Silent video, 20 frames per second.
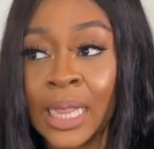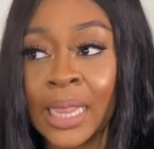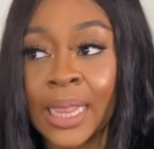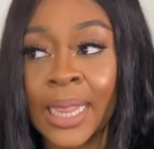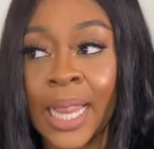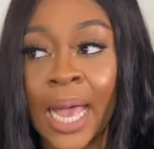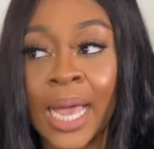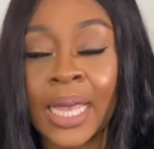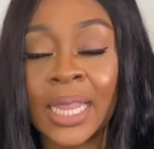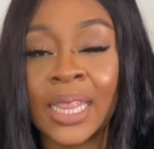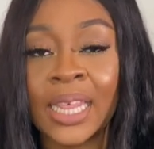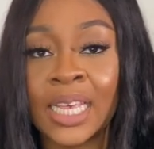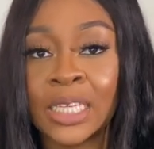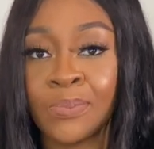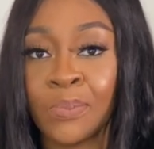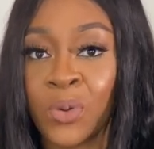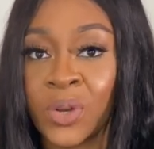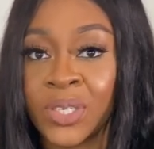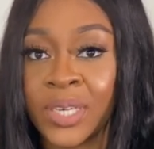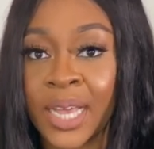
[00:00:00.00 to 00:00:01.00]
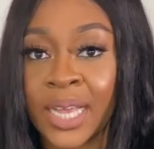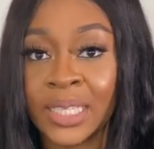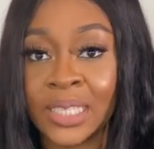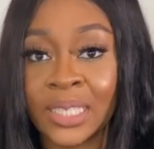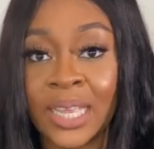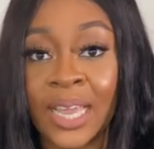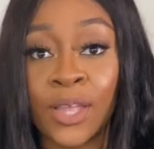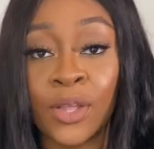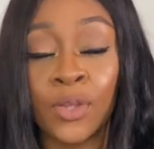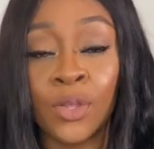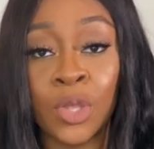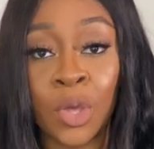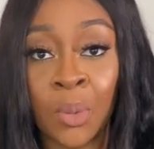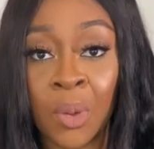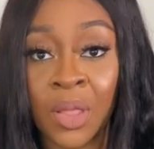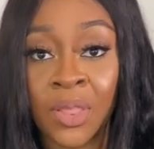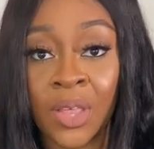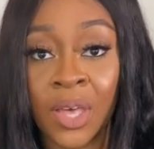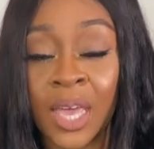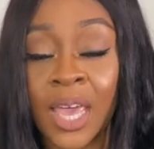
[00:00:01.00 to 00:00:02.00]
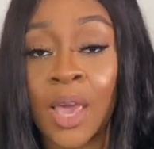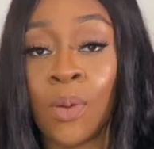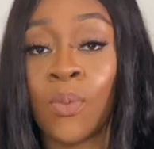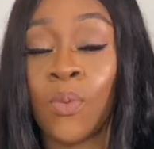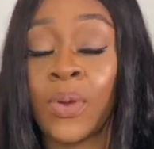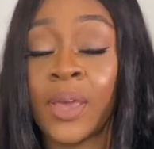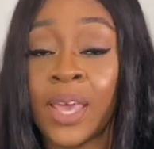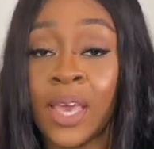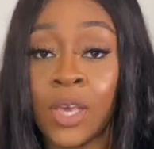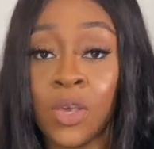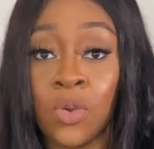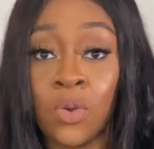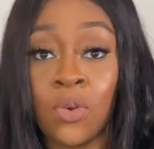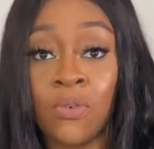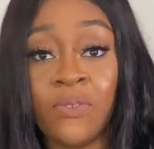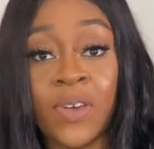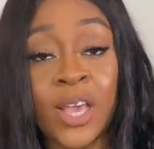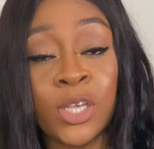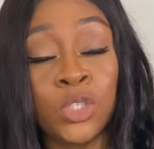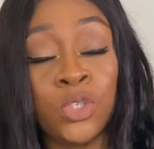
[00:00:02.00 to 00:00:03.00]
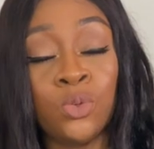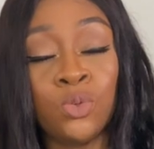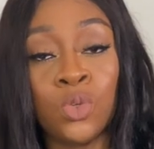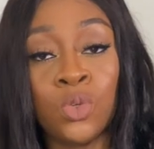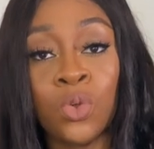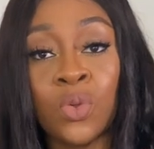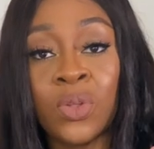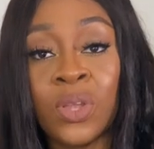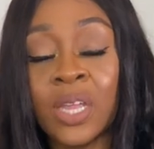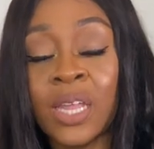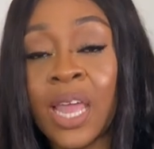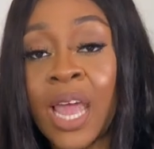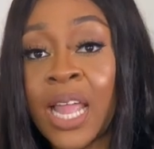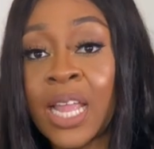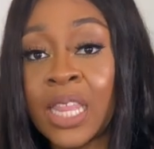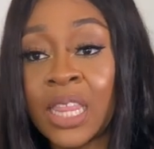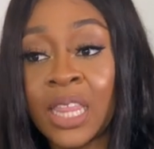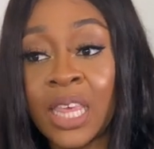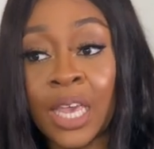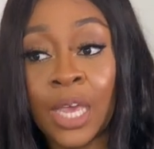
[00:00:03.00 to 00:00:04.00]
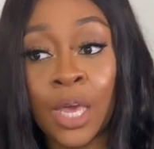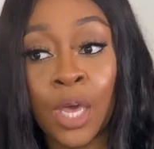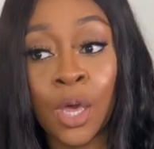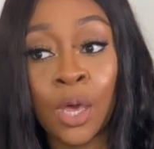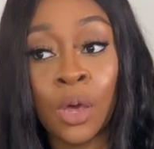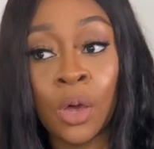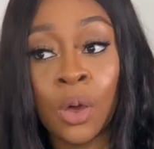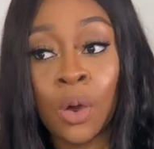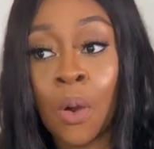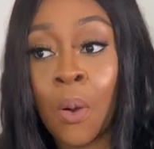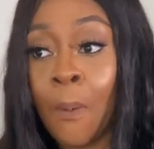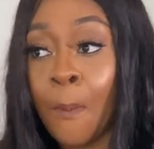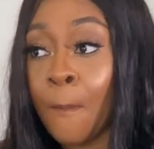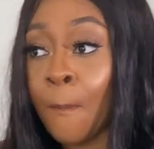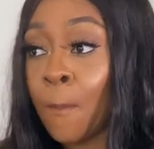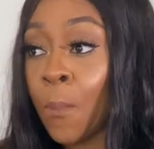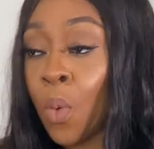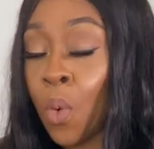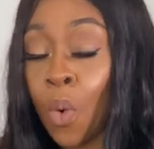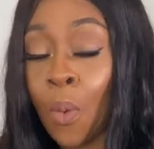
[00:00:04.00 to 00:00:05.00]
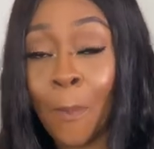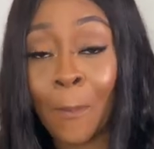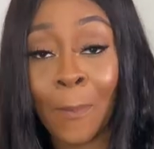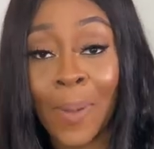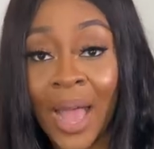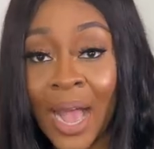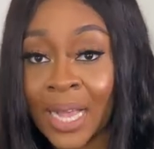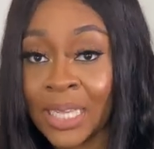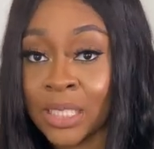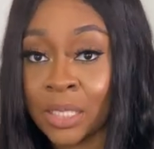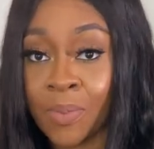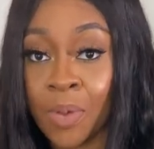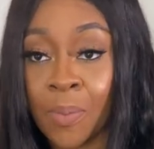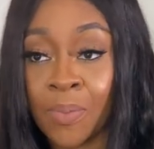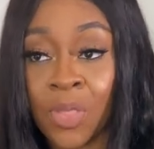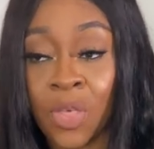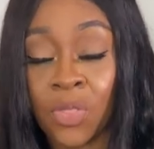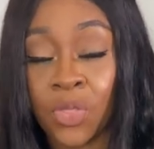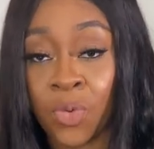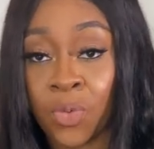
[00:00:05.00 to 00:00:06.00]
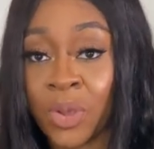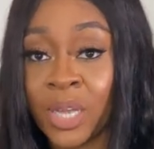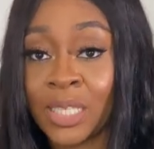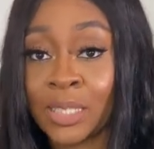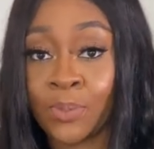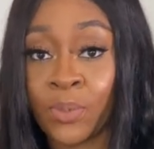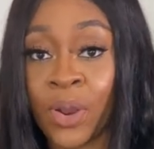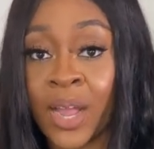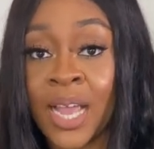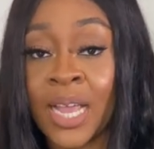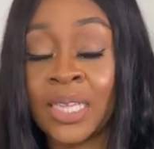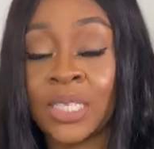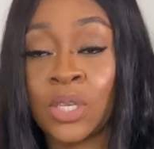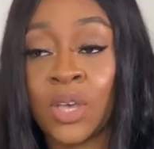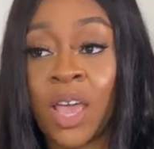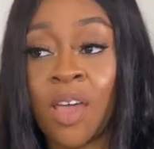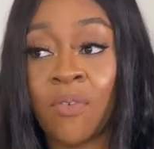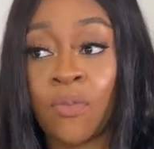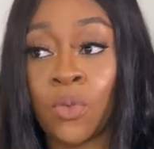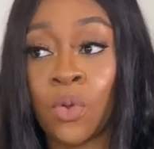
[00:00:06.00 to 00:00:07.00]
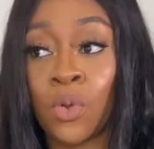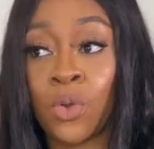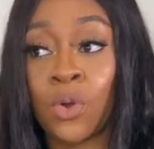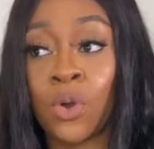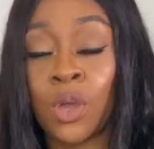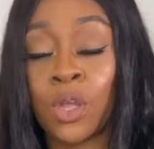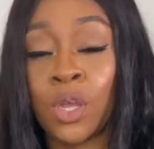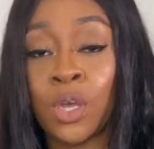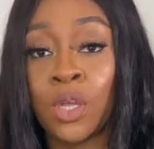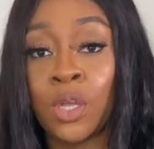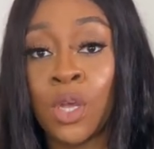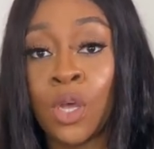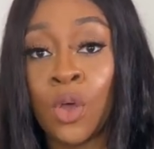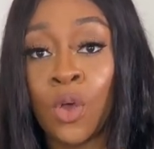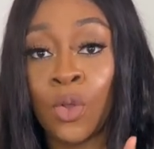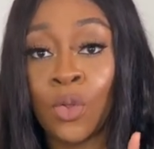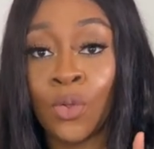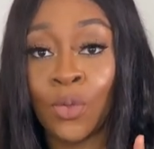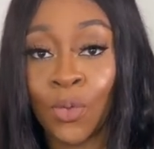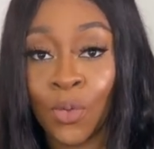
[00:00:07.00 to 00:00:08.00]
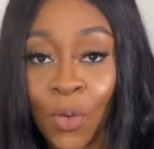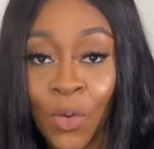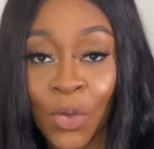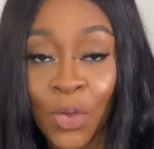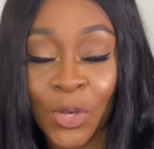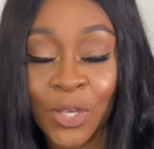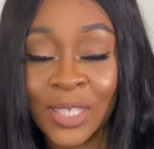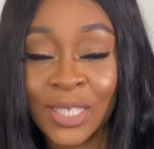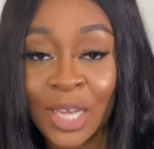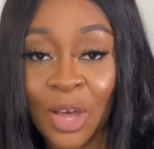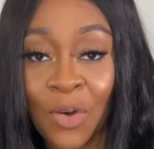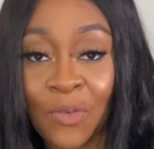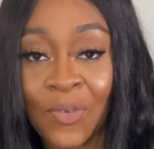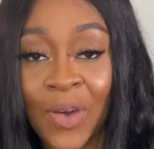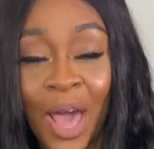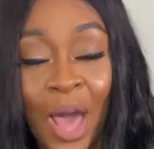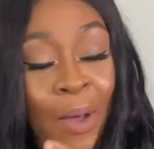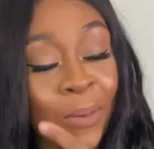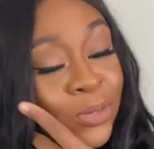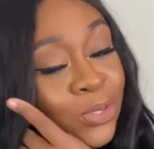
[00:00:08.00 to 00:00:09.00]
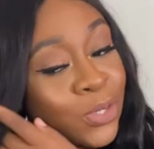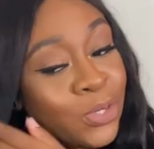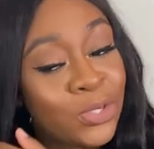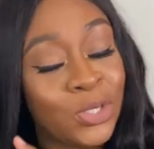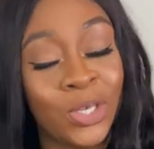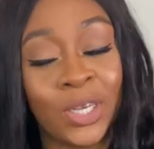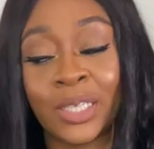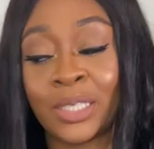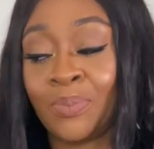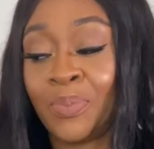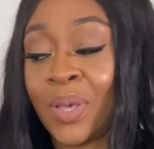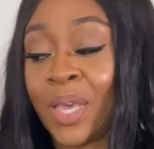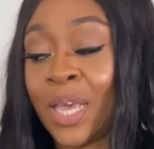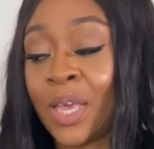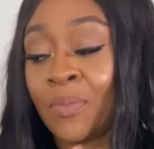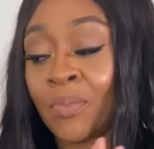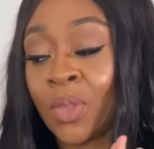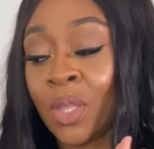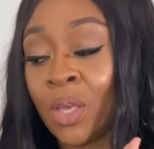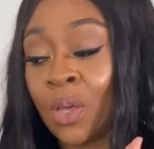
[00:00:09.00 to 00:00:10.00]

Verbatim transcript: like this projects like no other, it will kick in your face. You do not need anything more maximum than three sprays. If not, you're gonna knock yourself out. So just be